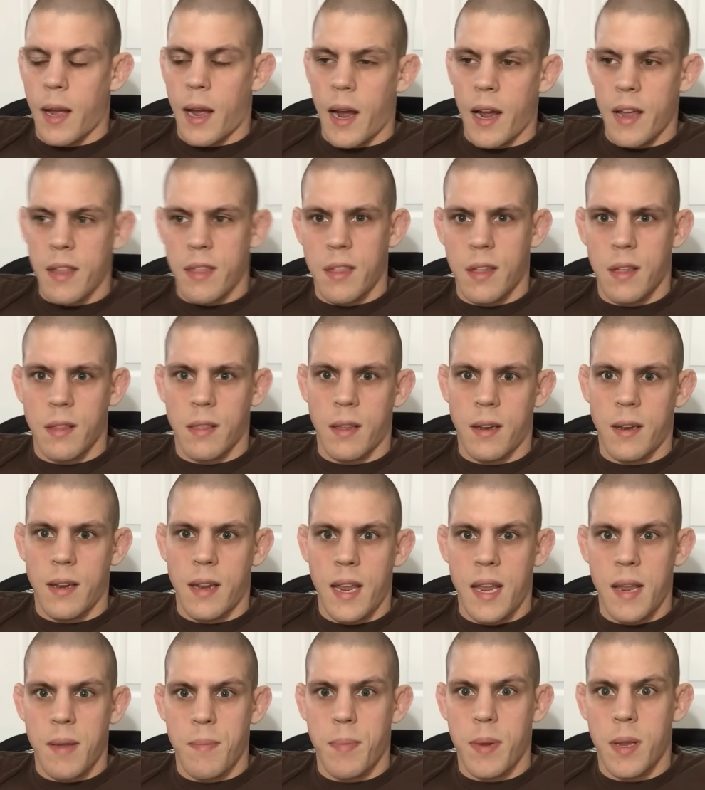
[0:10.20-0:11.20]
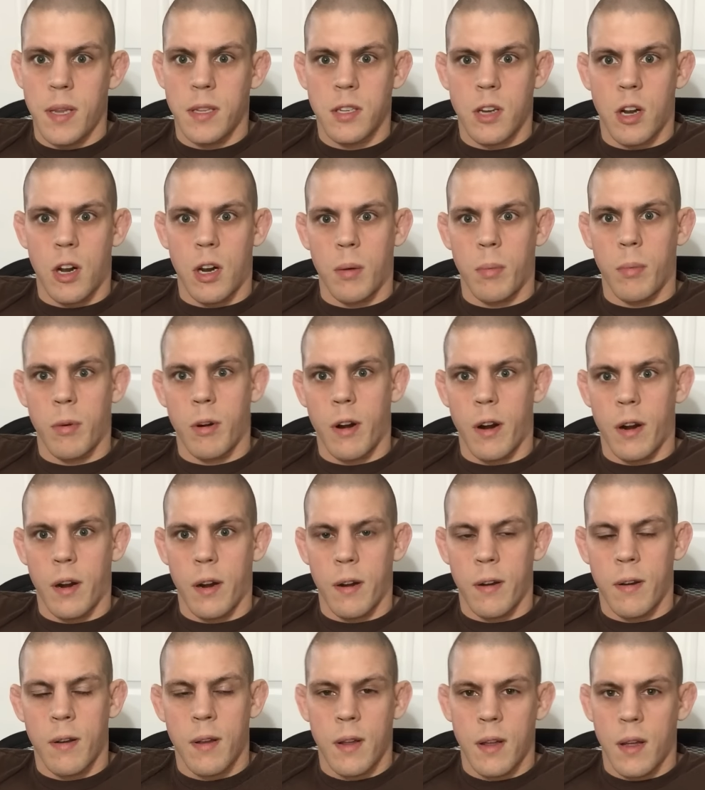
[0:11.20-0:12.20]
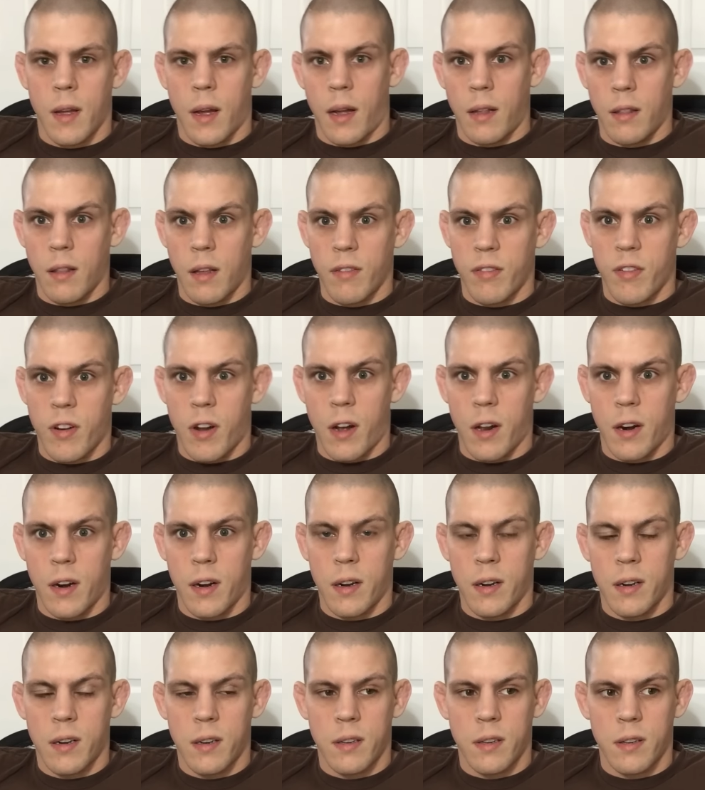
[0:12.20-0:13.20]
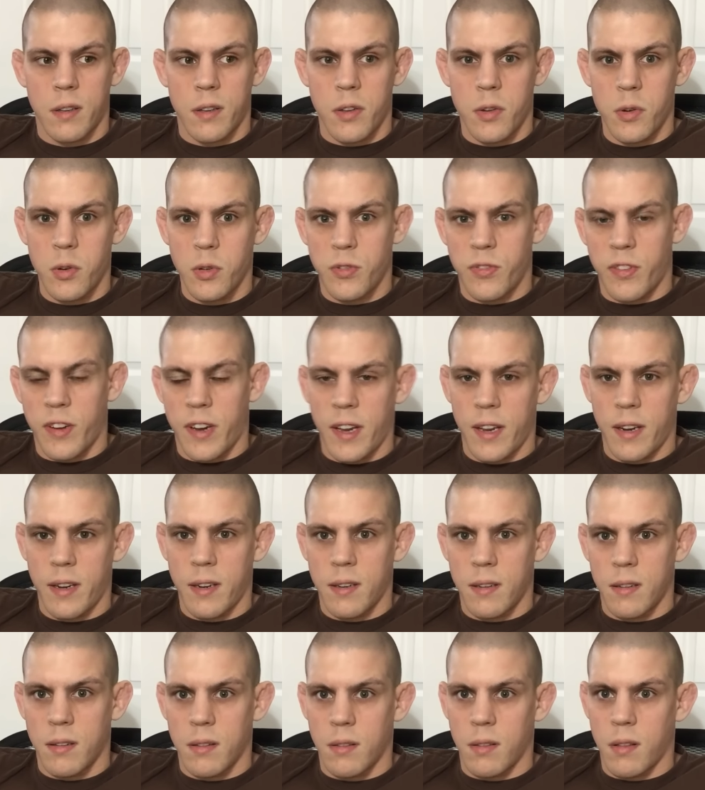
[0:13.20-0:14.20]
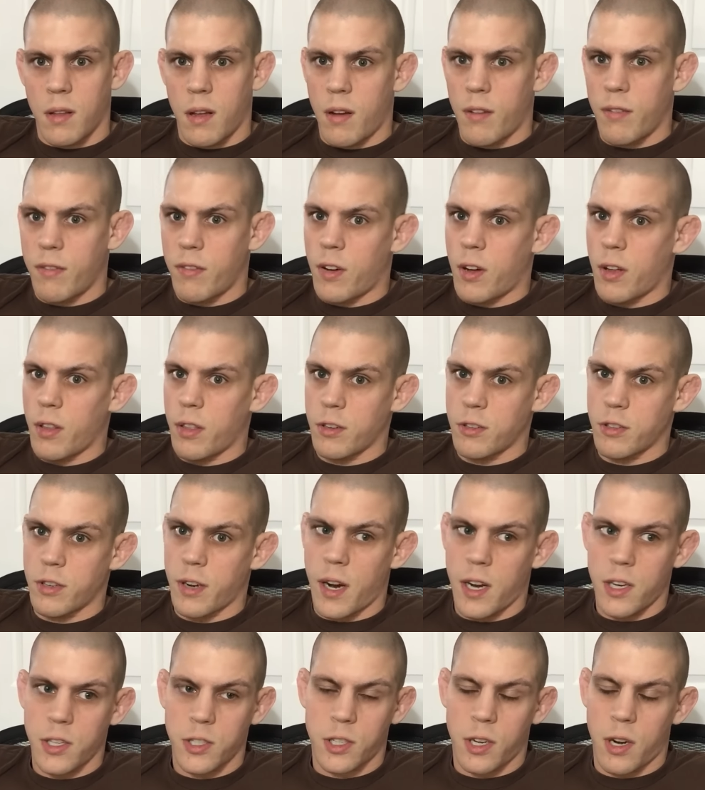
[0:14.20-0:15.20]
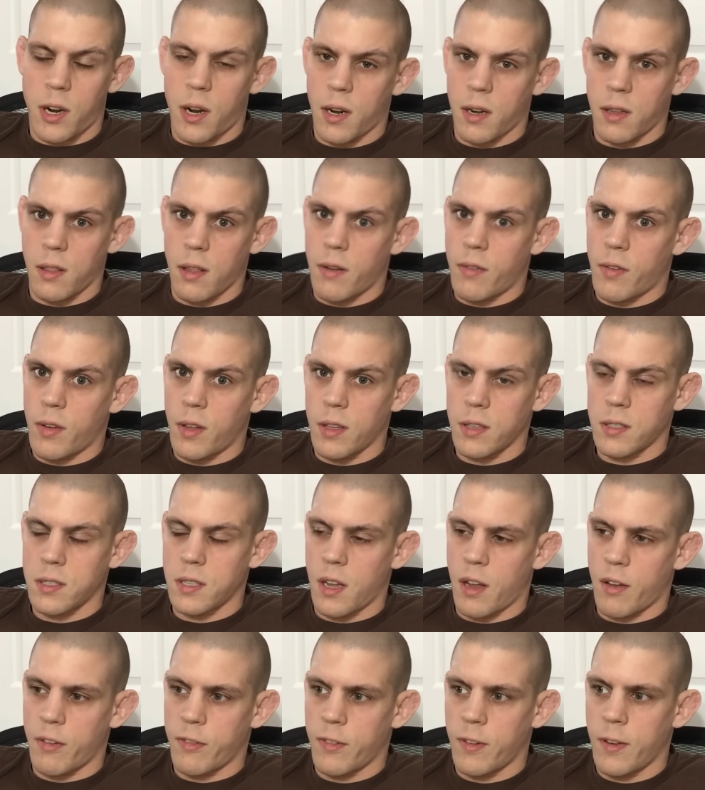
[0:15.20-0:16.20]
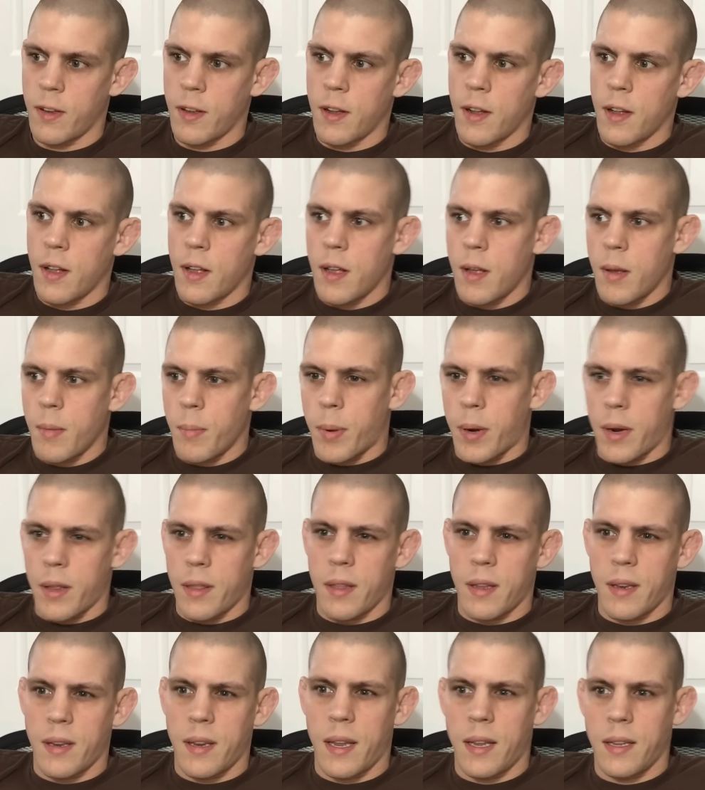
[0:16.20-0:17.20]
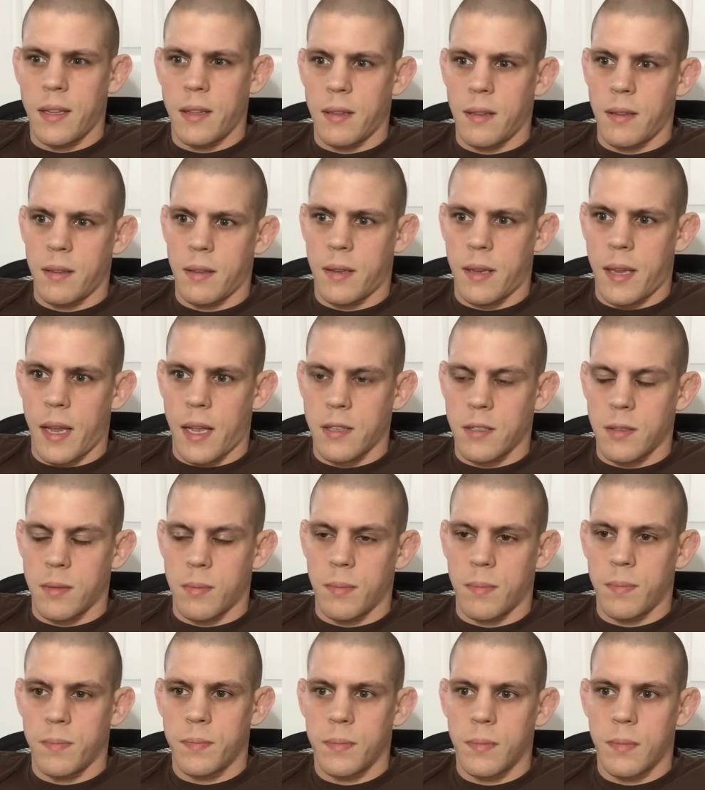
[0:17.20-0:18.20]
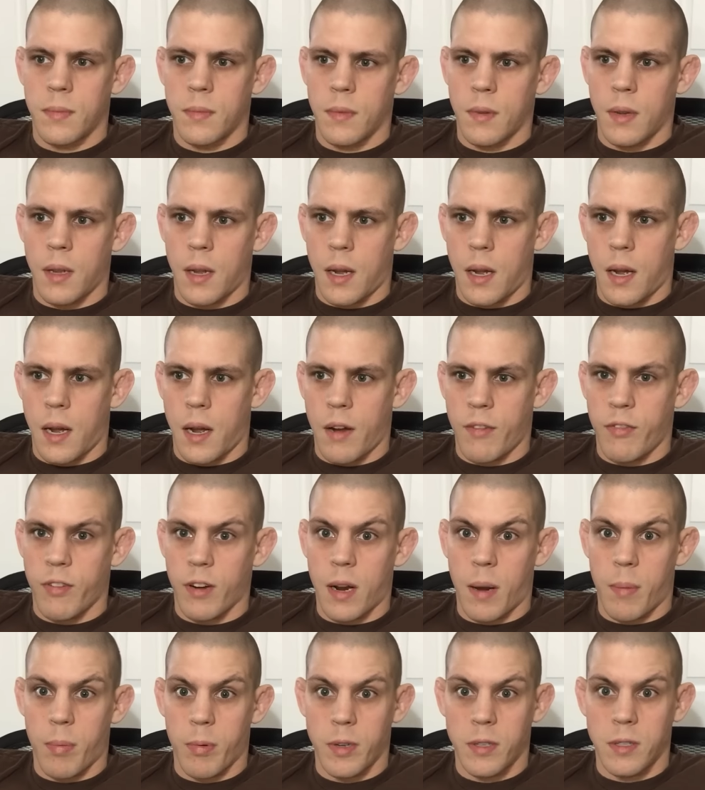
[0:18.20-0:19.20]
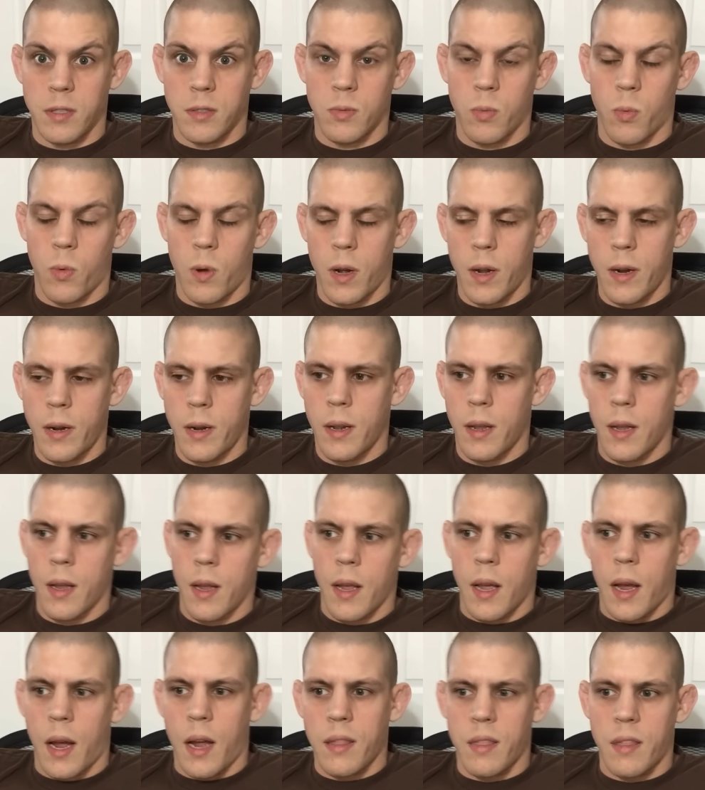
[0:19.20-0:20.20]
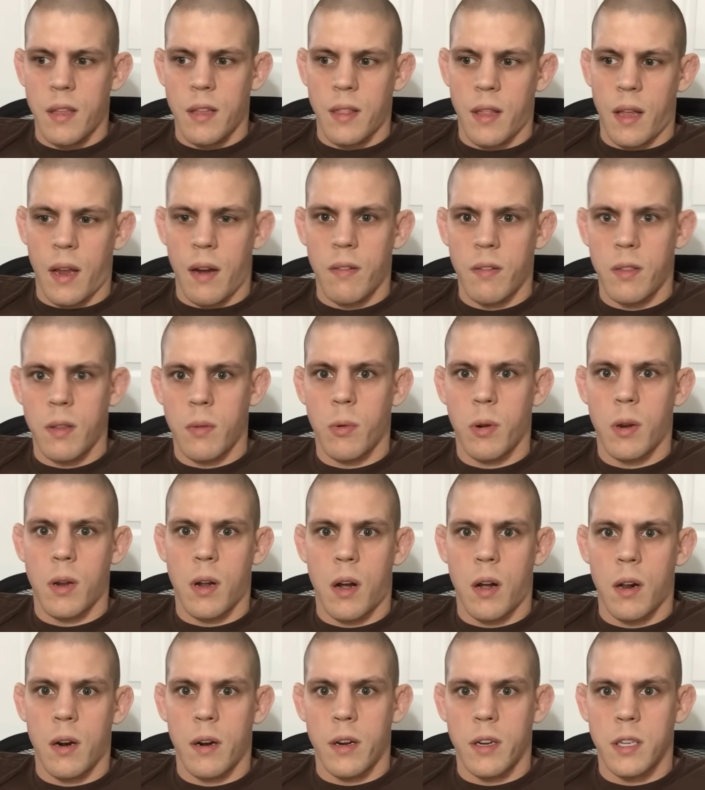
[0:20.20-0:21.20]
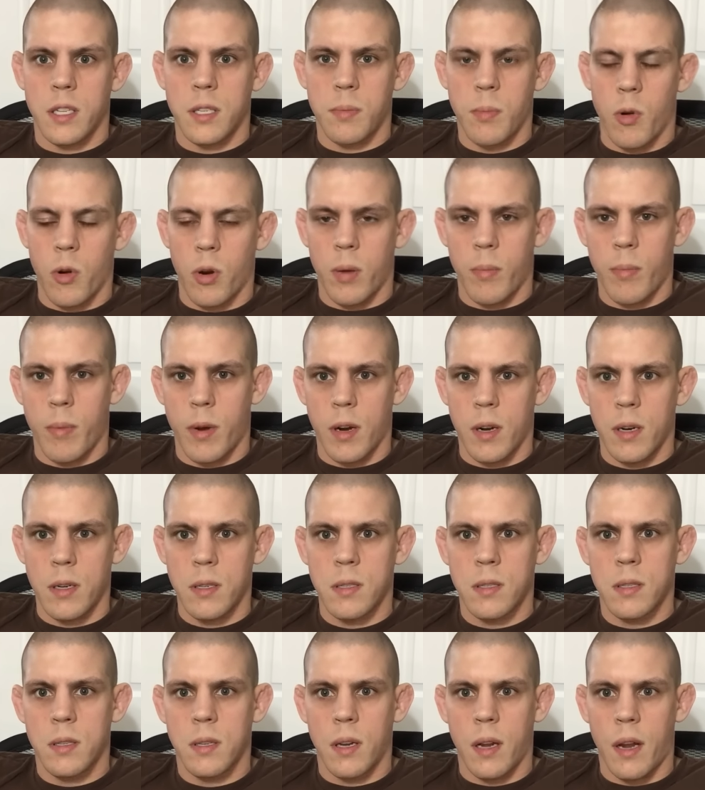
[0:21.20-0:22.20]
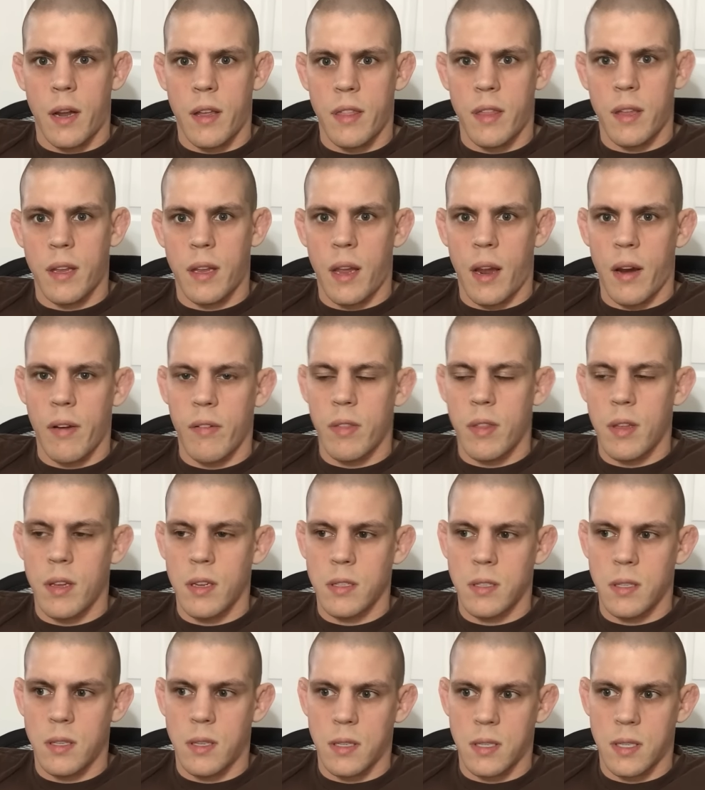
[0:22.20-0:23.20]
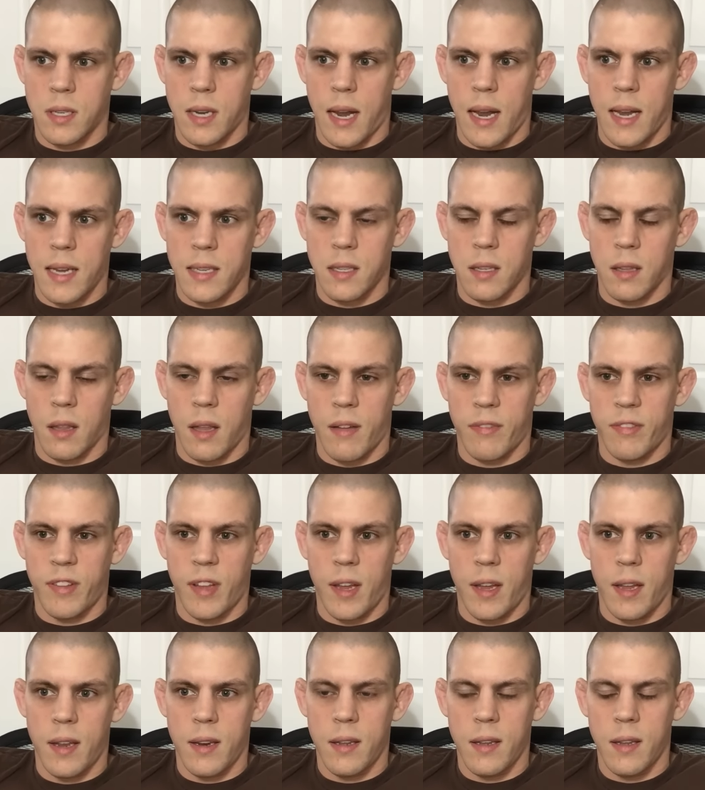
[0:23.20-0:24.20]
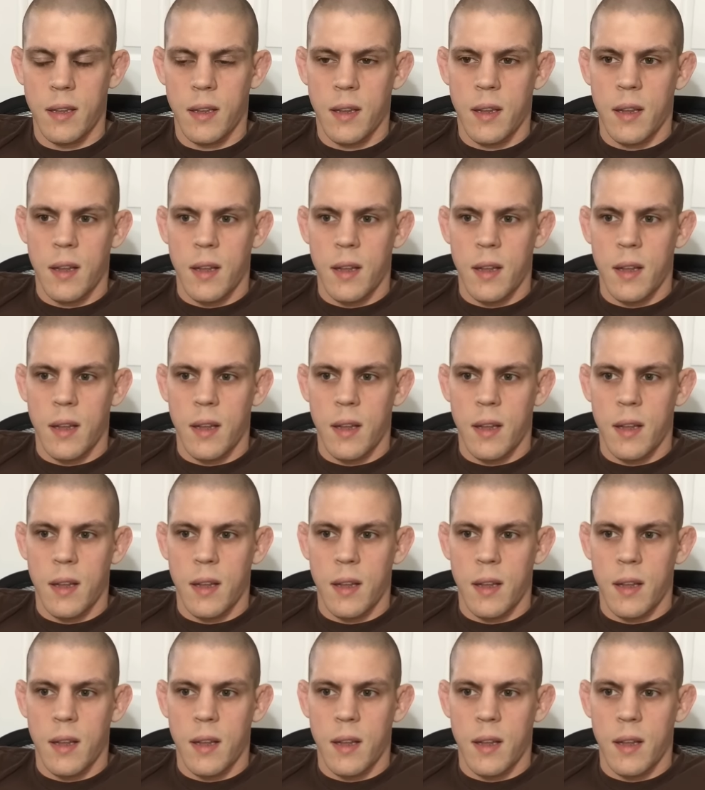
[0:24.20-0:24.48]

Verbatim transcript: I think that Nate beats Conor McGregor. I love Conor, huge fan, love all the trash talk, love all the stuff, but I think Nate gets him for a couple reasons. One, I think that everything with Conor is smoke and mirrors. I think everything is disguised the left hand,